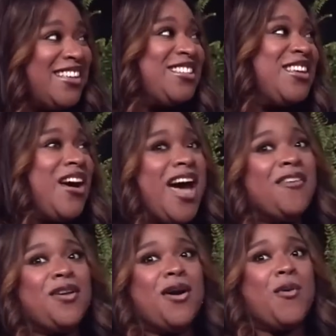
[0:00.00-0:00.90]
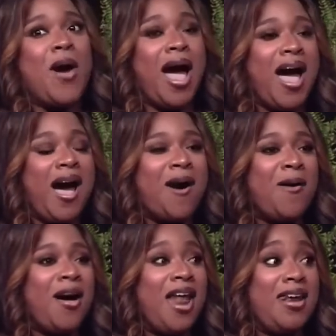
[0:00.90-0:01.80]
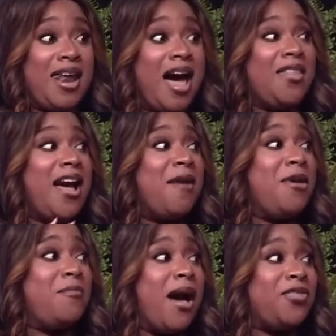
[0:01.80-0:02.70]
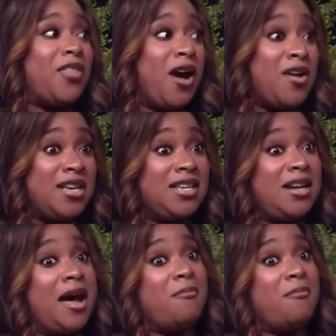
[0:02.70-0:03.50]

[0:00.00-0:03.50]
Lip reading: after a while, now that I'm in my 30s and I'm